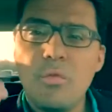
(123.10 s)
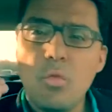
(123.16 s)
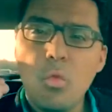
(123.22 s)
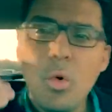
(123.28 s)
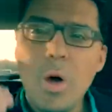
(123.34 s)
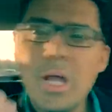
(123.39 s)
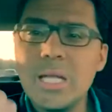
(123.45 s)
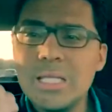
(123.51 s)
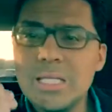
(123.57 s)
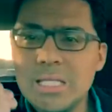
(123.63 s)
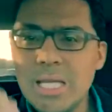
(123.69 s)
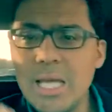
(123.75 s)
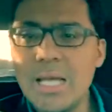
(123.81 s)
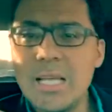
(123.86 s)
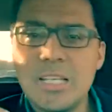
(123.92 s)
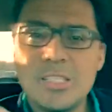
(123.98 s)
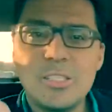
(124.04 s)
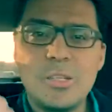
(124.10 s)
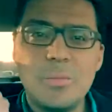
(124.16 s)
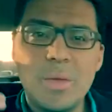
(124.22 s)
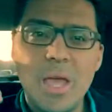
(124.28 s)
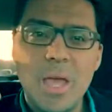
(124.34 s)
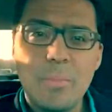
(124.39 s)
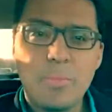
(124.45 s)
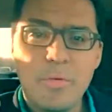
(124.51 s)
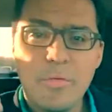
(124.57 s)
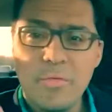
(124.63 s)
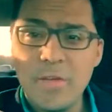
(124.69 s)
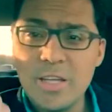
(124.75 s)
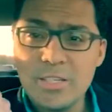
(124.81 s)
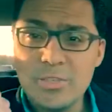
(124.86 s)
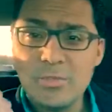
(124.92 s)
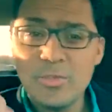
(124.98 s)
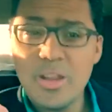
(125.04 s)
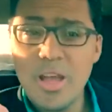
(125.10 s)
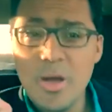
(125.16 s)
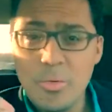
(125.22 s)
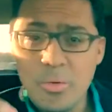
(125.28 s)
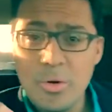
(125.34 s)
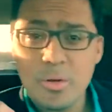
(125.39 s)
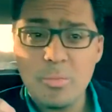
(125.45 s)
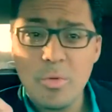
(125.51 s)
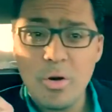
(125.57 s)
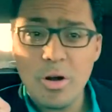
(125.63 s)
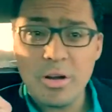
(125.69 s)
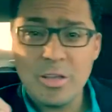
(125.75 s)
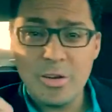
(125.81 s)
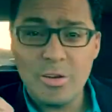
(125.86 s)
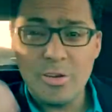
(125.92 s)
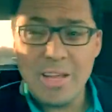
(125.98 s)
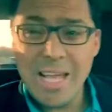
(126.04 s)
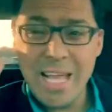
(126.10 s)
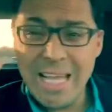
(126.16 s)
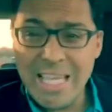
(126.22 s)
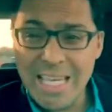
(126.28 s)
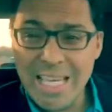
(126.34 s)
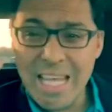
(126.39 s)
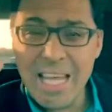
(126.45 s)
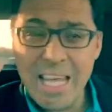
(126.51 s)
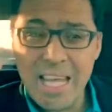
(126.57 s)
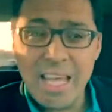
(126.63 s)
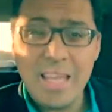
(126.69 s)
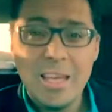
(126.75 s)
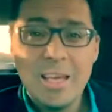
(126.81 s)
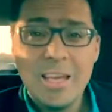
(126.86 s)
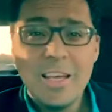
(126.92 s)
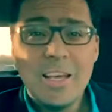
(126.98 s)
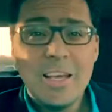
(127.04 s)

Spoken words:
of what it takes to be a professional network marketer, and B,